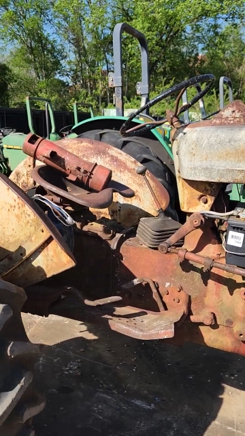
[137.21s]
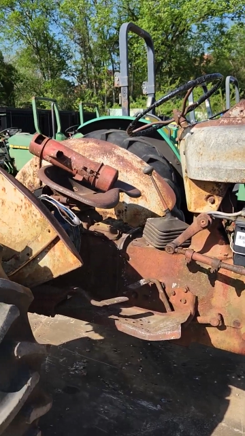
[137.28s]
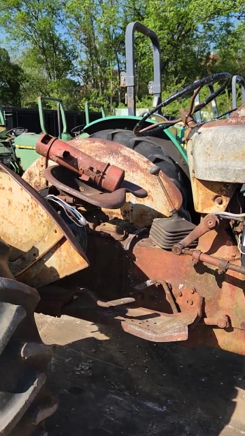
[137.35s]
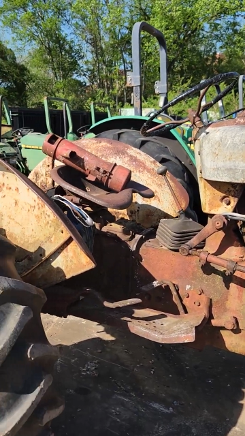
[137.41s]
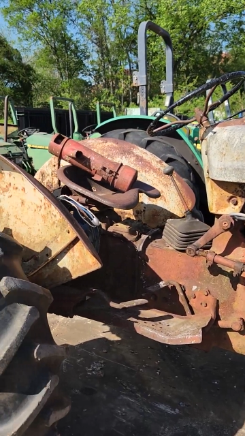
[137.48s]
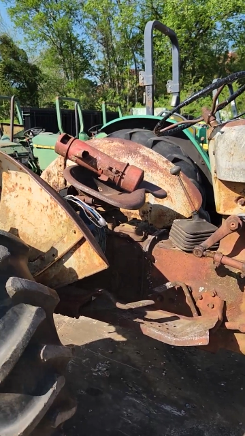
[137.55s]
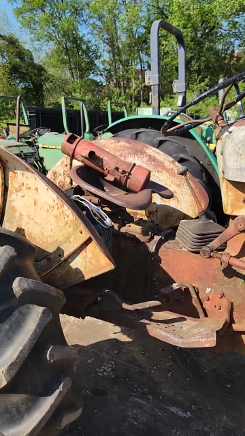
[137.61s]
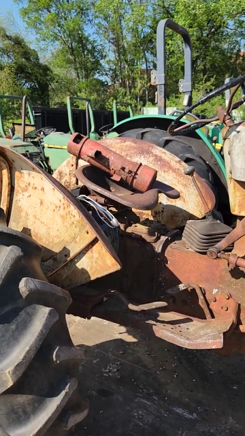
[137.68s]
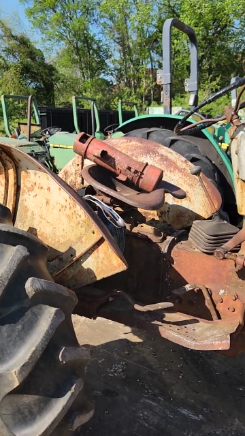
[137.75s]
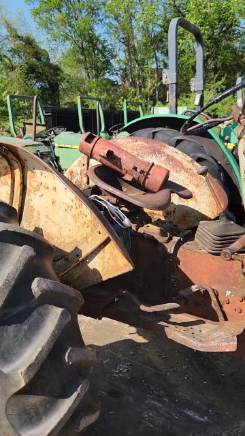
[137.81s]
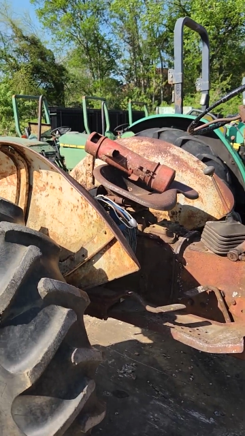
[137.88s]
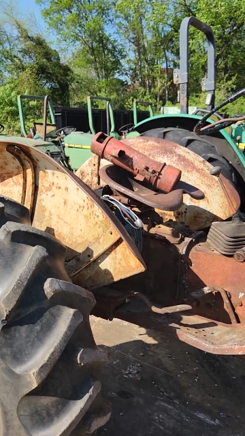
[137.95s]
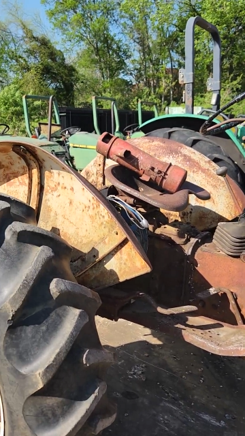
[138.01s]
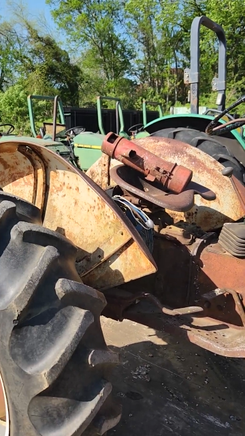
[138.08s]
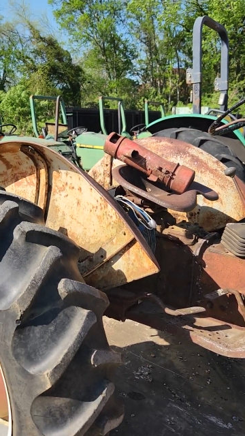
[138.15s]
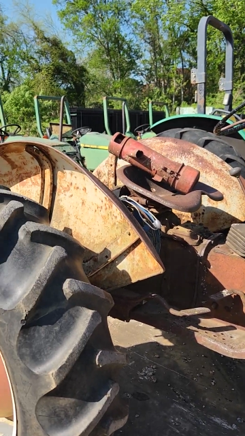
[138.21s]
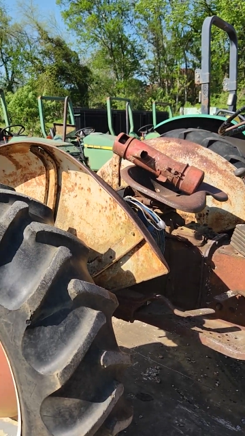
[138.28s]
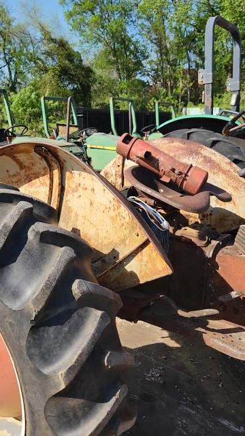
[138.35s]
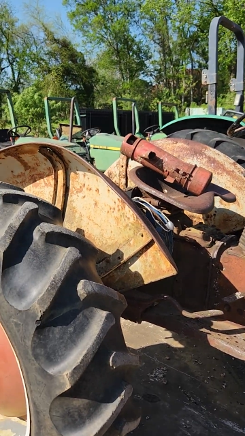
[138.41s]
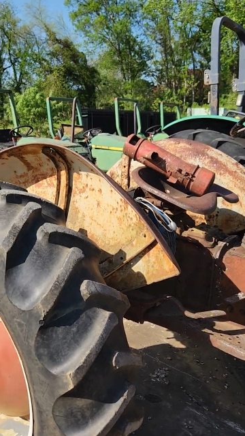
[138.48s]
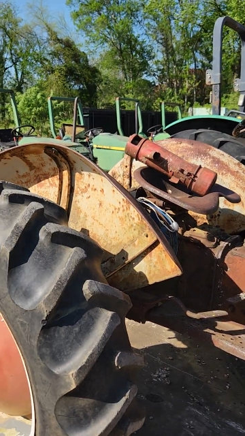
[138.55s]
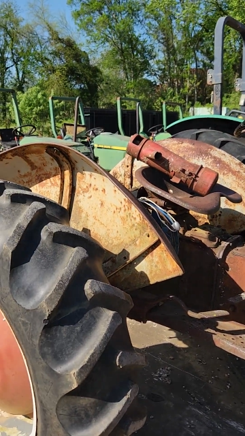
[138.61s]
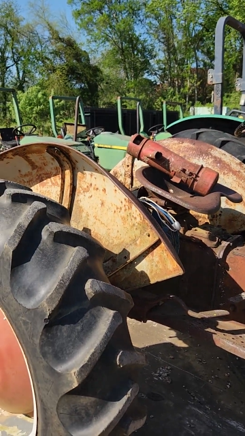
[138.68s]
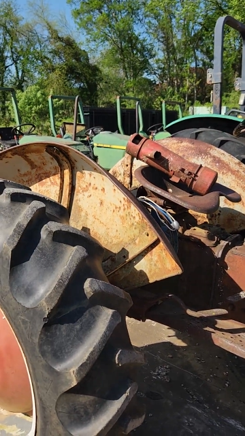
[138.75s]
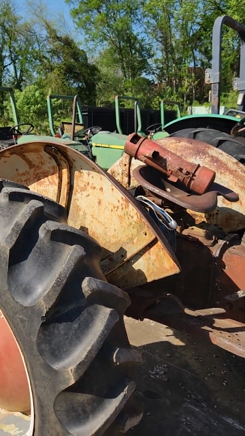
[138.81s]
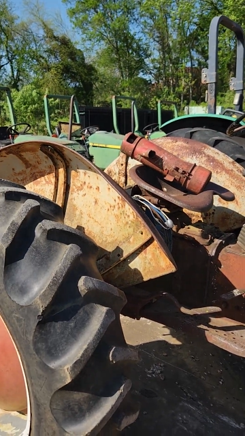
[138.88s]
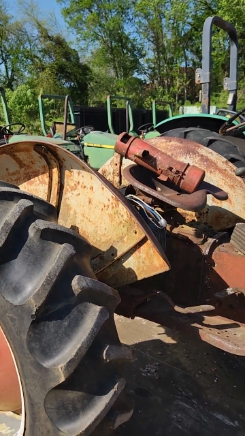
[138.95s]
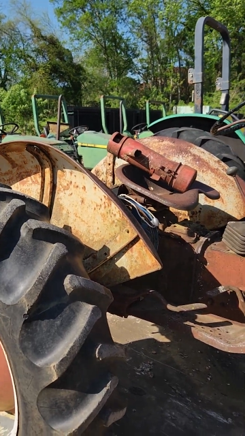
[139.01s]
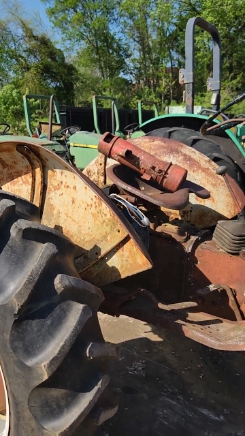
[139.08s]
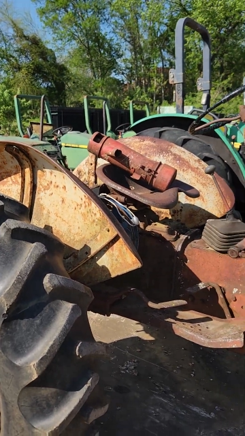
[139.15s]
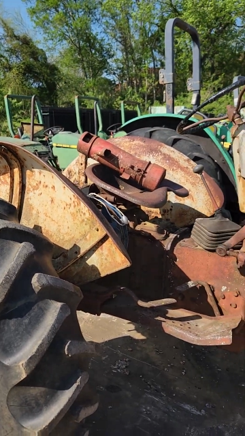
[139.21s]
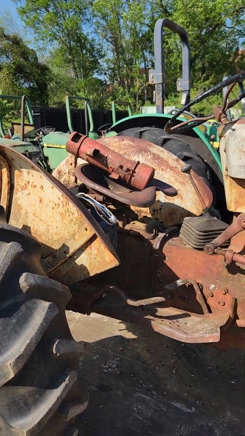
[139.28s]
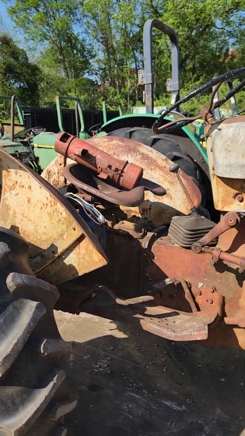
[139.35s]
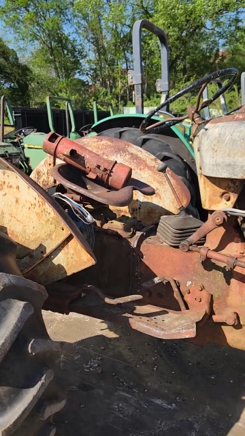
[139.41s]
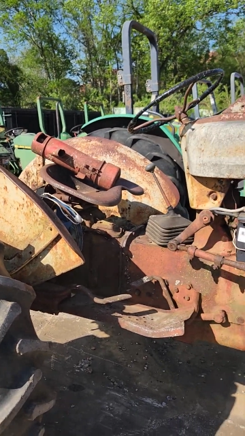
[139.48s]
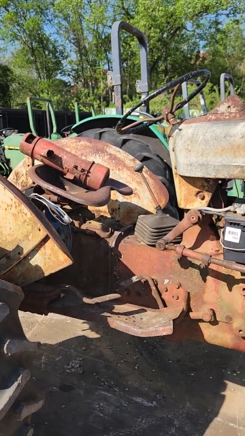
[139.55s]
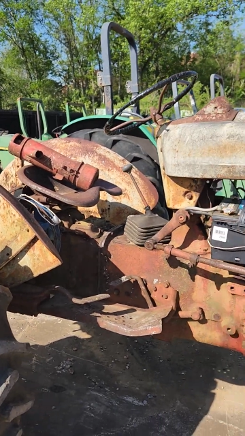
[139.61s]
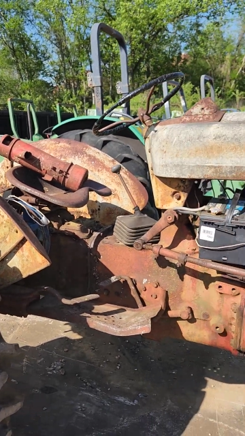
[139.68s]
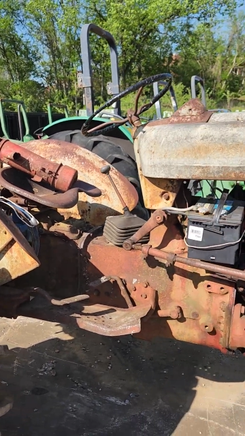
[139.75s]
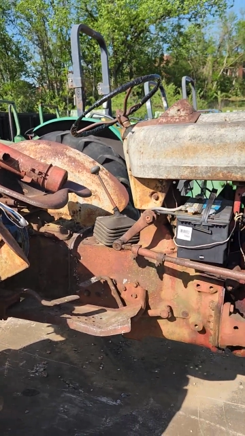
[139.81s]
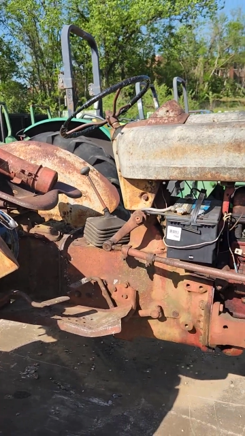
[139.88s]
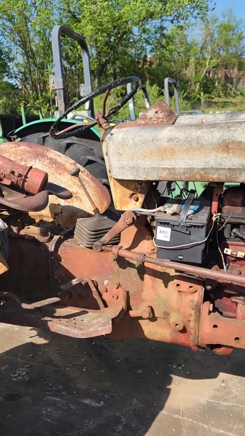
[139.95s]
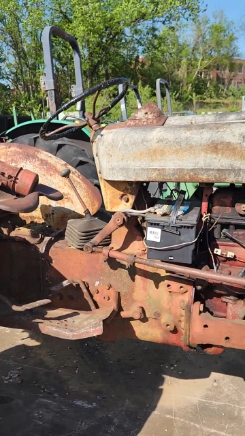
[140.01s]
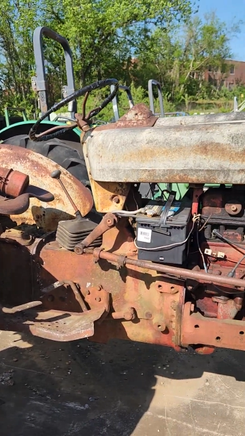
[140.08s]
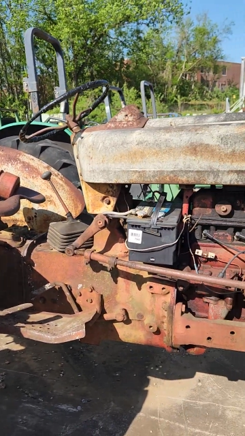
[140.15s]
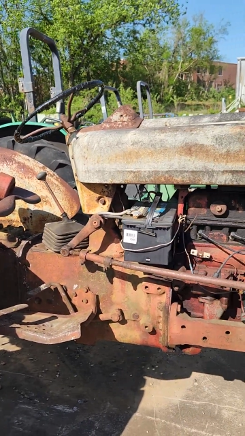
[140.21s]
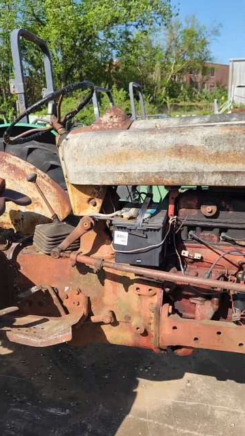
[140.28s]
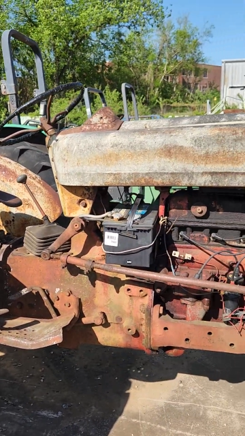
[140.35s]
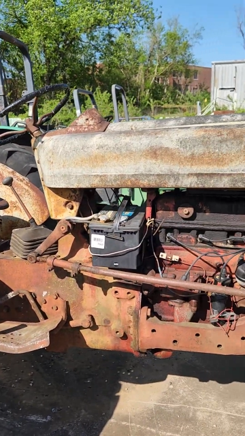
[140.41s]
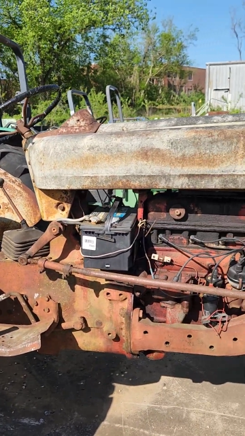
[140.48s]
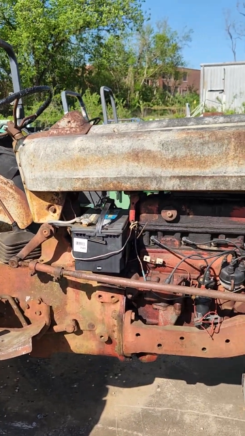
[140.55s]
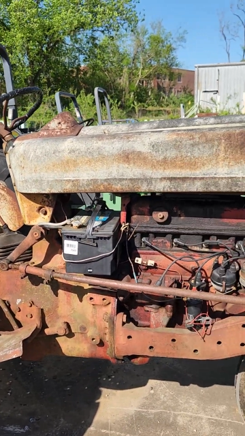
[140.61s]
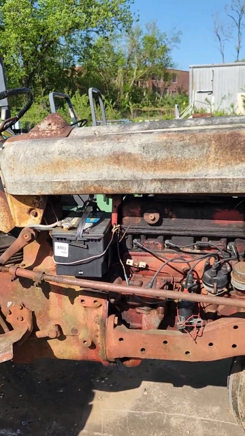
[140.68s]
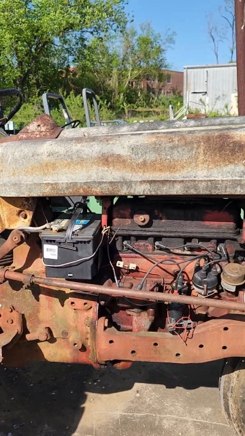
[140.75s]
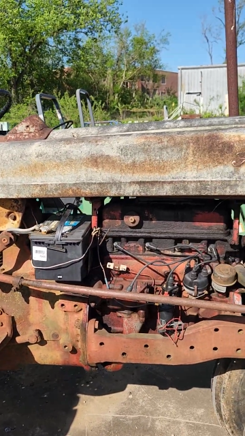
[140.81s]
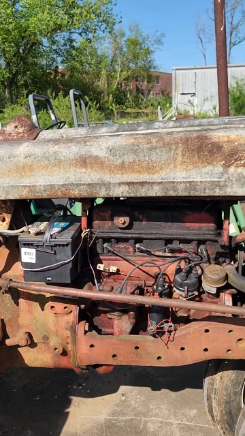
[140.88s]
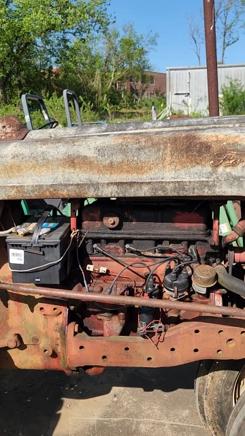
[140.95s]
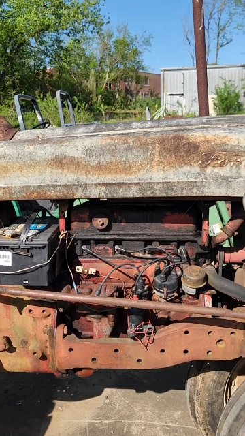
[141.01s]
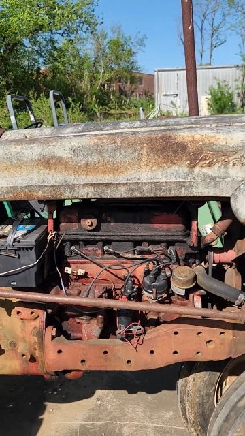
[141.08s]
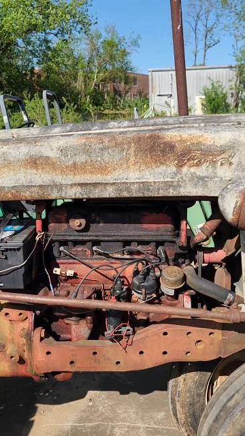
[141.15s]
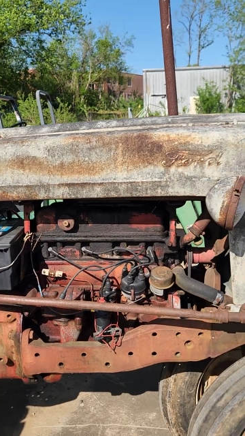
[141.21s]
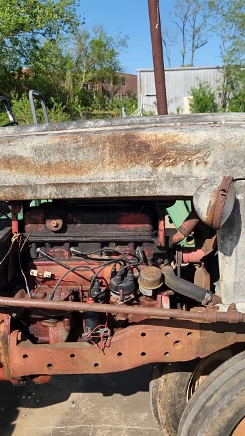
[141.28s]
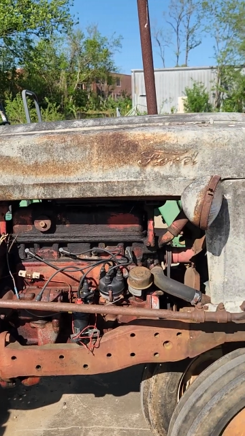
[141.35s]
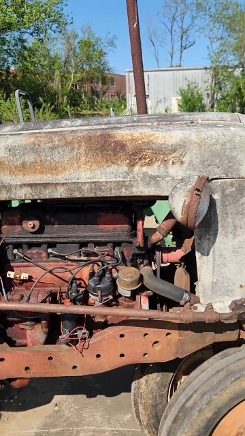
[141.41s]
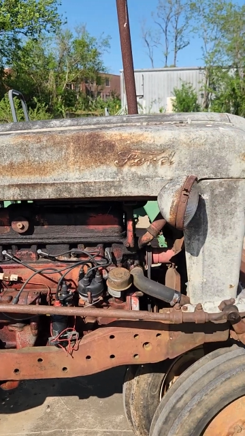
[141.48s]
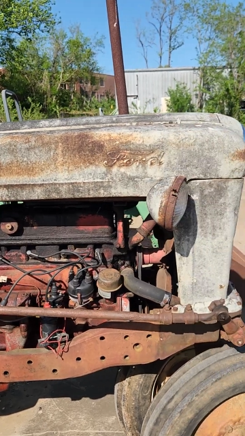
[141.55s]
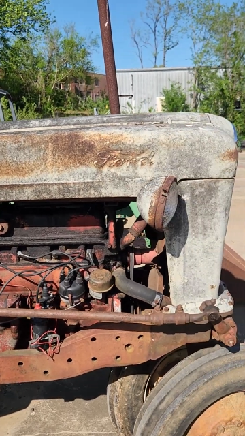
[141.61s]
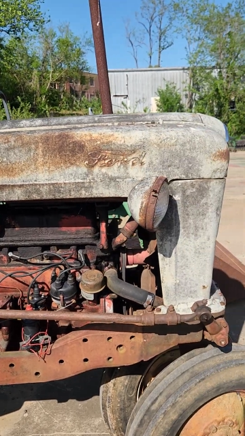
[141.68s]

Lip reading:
[unreadable: no face in view]